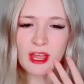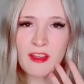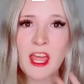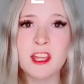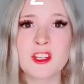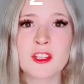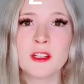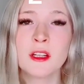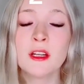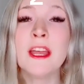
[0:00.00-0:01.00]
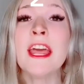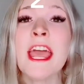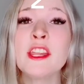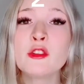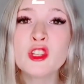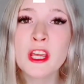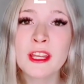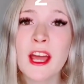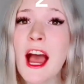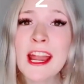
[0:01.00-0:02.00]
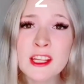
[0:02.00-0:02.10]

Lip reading: aged. Hey, Eugene, I didn't